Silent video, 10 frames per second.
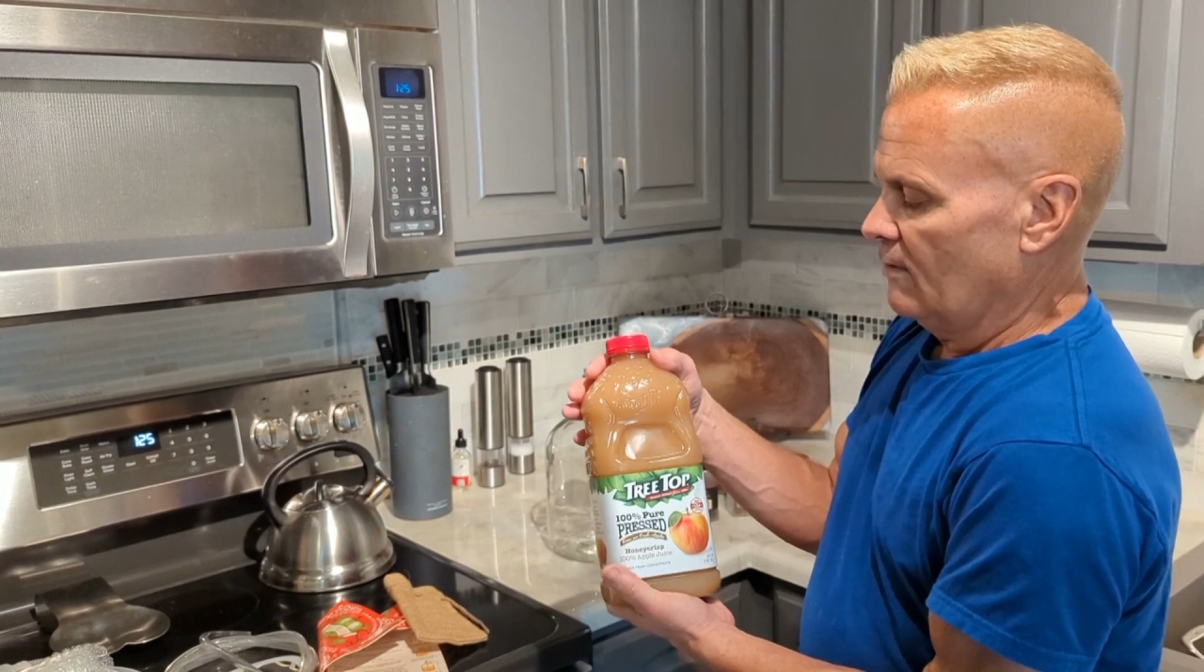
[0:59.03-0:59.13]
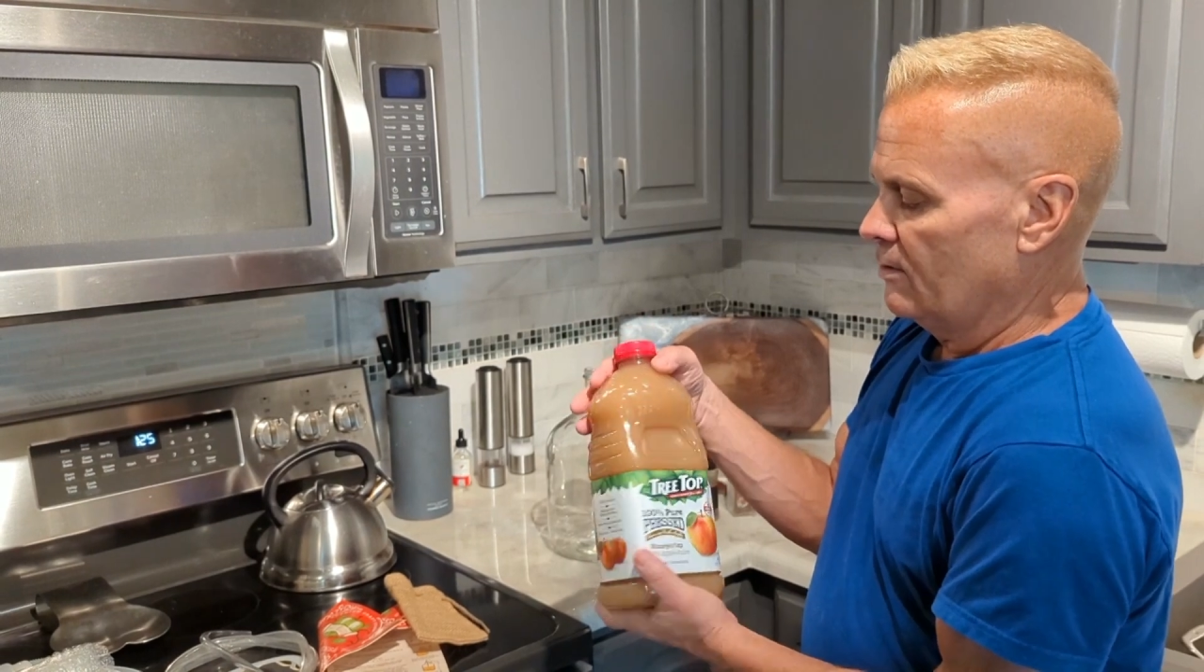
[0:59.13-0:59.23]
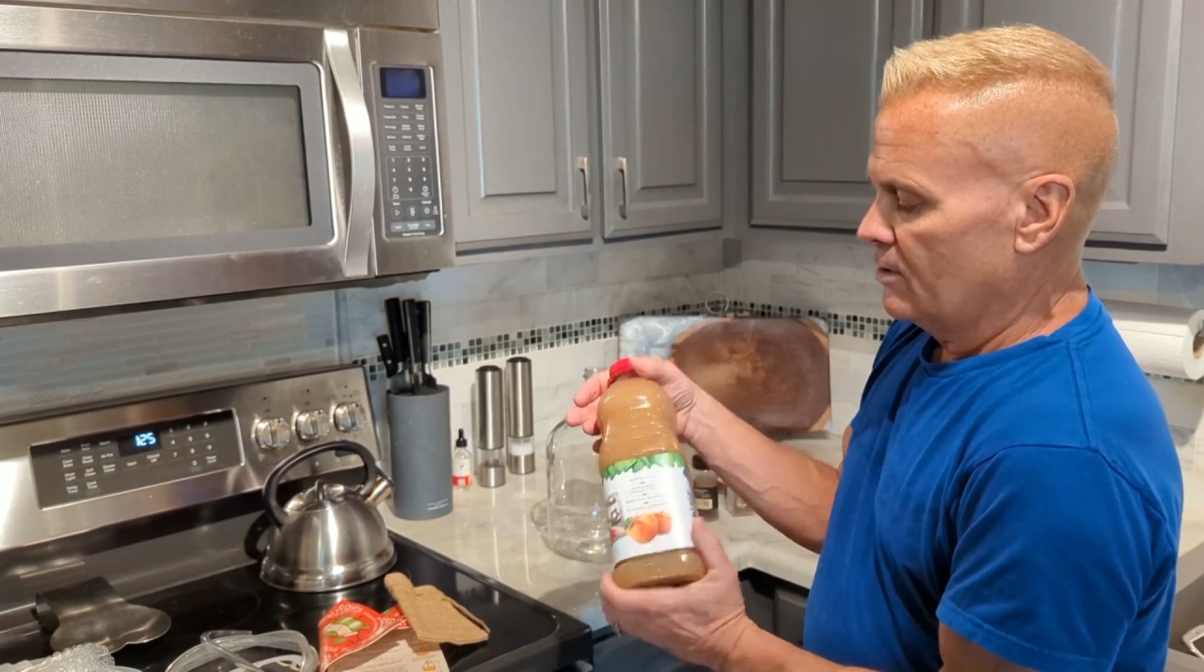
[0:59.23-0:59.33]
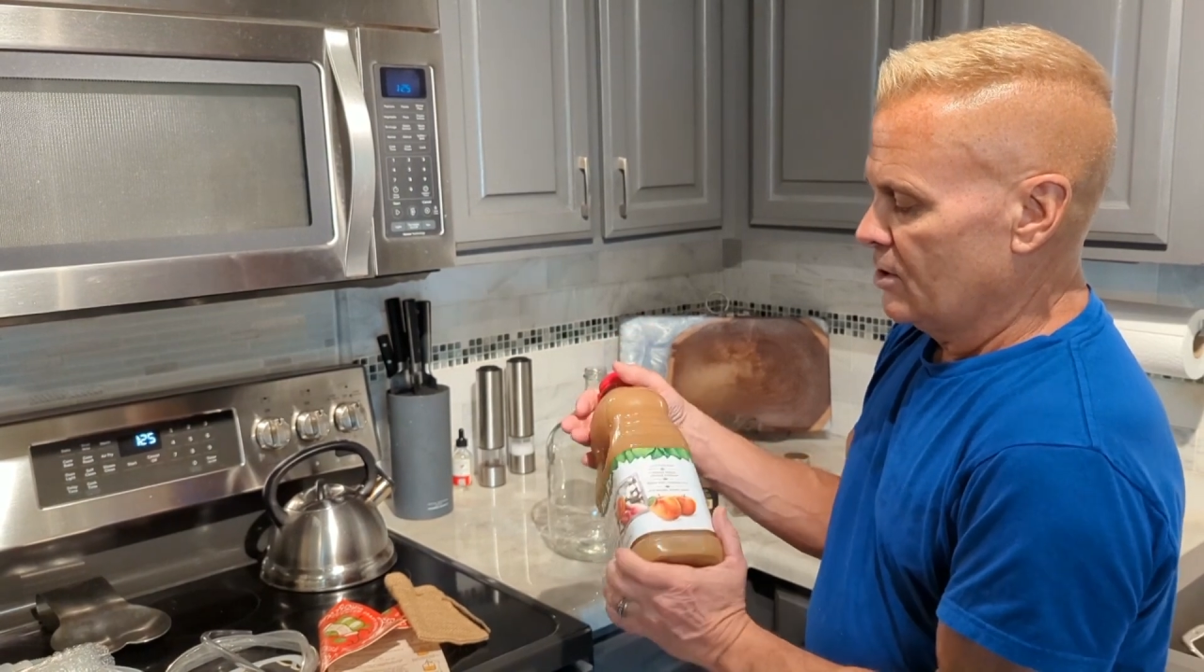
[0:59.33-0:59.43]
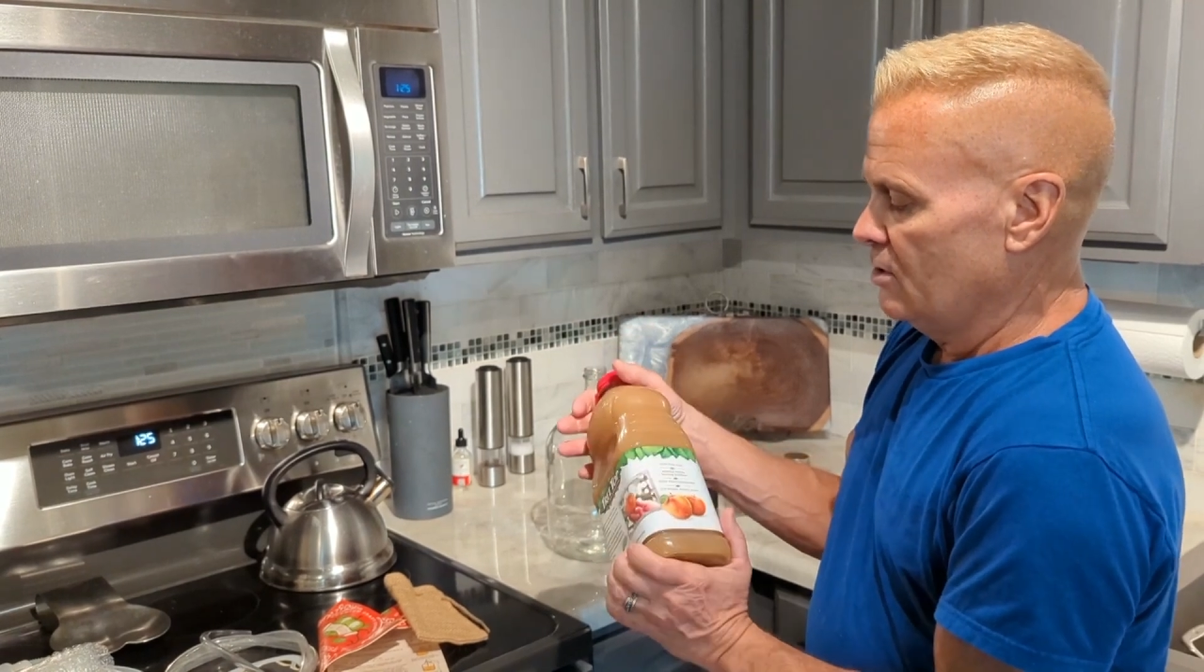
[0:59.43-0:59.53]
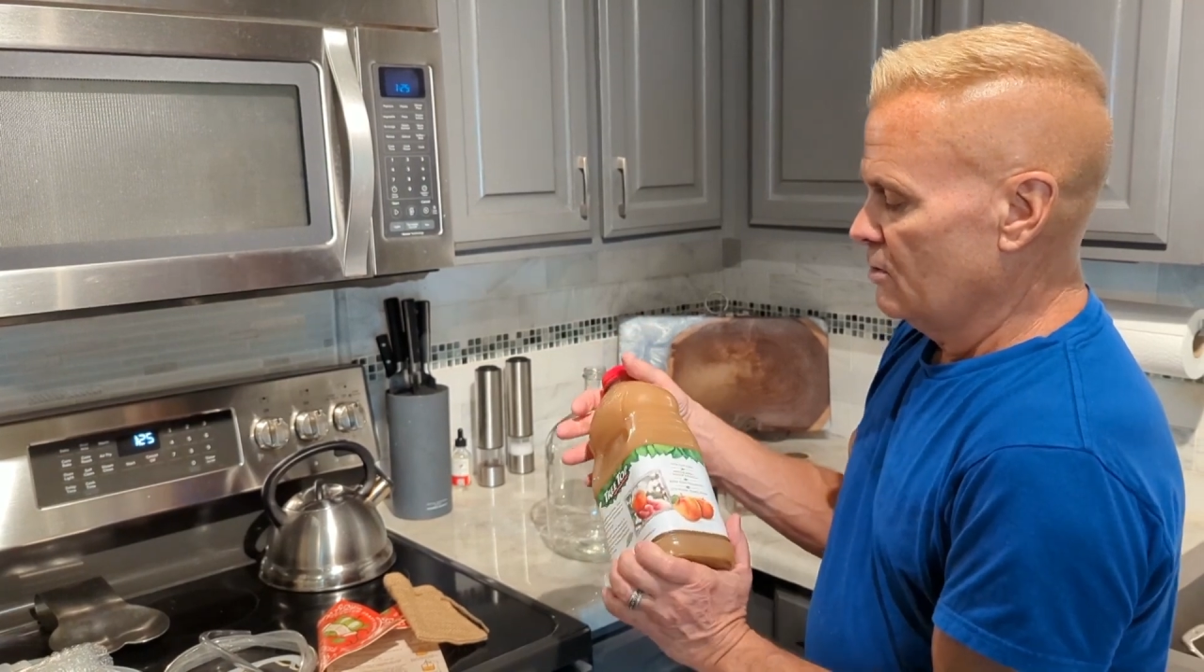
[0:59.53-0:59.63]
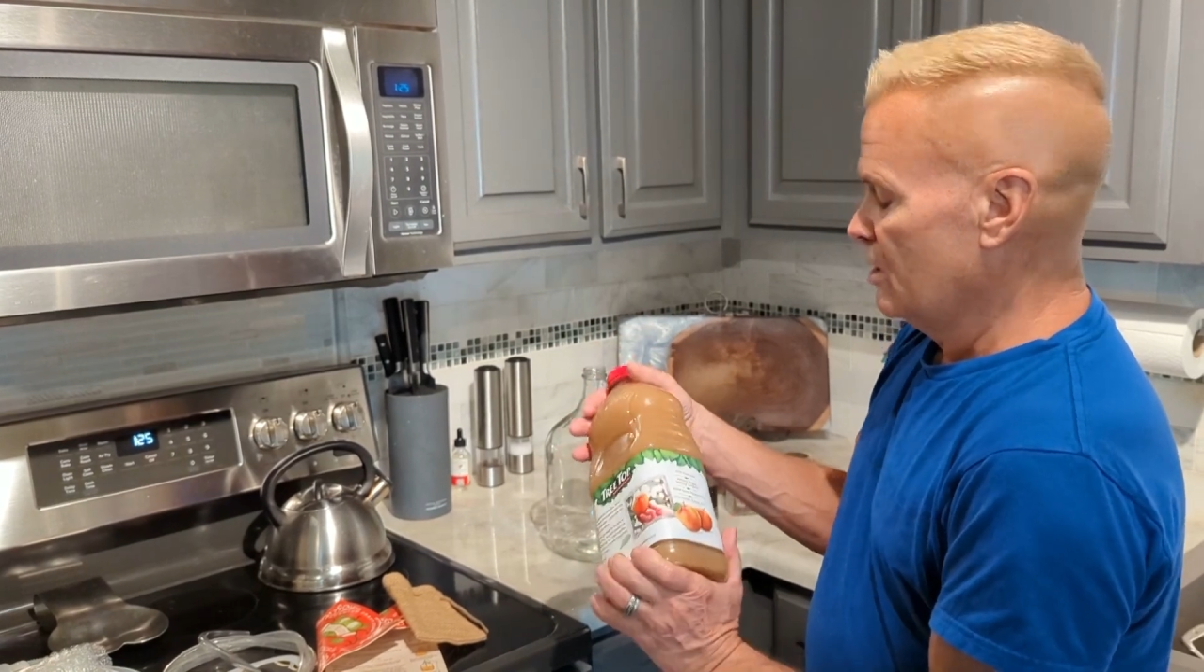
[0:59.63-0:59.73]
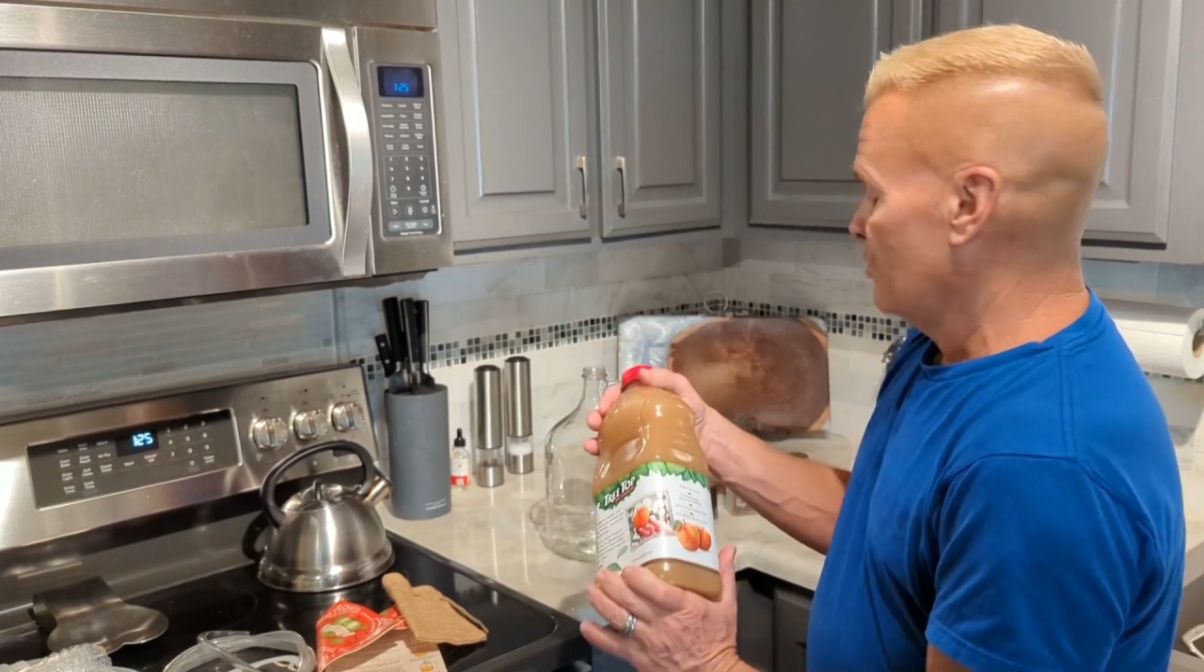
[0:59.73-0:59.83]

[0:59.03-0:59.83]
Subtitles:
I learned too, is